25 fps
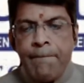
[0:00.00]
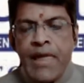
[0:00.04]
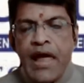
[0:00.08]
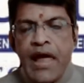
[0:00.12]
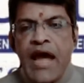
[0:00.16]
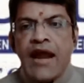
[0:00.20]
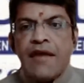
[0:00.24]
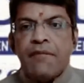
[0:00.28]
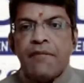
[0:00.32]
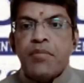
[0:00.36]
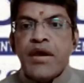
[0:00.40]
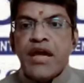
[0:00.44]

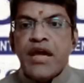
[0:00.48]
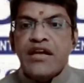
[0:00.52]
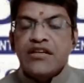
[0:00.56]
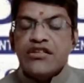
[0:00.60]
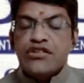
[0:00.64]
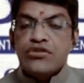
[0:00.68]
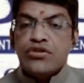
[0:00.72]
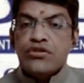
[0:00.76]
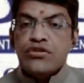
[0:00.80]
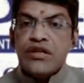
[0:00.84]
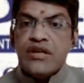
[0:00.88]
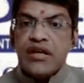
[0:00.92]
And
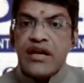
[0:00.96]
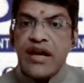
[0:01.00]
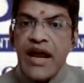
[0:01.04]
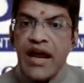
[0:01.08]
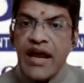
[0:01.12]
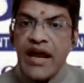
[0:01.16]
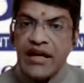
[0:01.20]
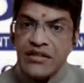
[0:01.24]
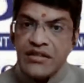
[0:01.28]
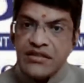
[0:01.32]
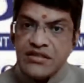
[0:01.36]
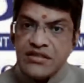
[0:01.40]
based on the
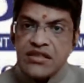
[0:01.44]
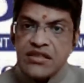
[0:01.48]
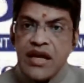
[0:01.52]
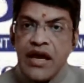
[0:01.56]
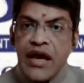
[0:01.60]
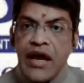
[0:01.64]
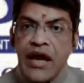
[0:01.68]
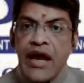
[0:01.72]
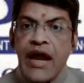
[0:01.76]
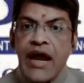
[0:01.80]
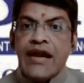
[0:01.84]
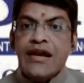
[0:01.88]
ranks
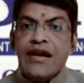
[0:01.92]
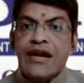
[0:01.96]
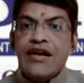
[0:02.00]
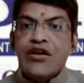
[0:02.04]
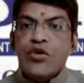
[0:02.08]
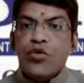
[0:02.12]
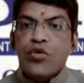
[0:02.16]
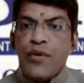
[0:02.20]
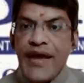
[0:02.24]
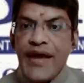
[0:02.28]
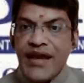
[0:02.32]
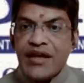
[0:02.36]
and
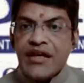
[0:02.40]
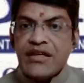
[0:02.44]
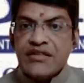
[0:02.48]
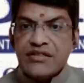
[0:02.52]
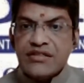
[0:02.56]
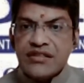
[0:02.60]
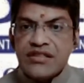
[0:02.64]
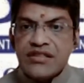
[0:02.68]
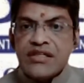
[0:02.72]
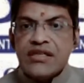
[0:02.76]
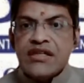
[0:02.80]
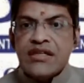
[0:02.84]

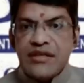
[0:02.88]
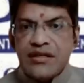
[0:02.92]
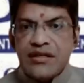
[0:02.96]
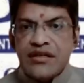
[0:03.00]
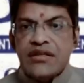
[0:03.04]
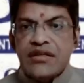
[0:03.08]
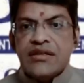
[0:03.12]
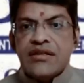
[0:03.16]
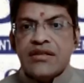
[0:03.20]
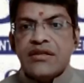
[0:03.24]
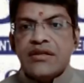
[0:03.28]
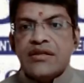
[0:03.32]
vacancy,
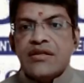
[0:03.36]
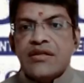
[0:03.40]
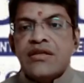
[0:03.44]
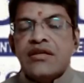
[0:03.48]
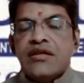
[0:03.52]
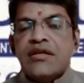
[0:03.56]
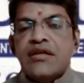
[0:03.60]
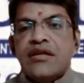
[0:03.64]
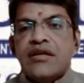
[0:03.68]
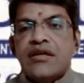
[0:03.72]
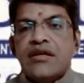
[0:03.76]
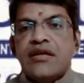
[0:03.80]

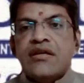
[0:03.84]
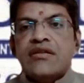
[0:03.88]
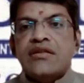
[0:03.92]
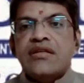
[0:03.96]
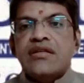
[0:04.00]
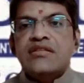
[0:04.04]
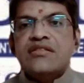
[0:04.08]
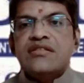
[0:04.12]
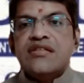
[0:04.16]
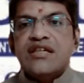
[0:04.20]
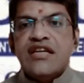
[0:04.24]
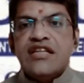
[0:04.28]
the
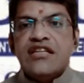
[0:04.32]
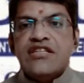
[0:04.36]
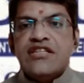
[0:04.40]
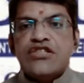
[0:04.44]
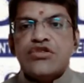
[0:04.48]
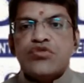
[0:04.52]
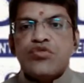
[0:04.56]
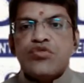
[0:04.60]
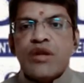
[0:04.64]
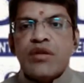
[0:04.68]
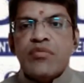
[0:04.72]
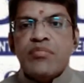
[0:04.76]

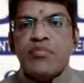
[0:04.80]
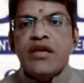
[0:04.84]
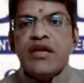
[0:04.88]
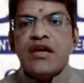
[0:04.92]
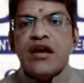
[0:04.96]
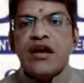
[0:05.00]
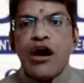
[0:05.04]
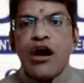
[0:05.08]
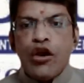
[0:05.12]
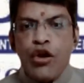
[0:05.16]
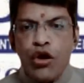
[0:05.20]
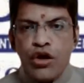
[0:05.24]
seats will be
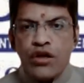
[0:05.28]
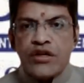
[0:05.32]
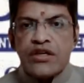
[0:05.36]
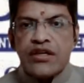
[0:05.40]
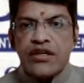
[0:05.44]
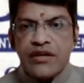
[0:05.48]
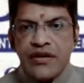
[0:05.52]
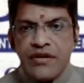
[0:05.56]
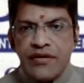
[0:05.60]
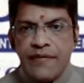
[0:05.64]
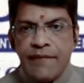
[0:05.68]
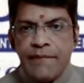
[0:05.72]

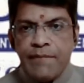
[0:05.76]
allotted.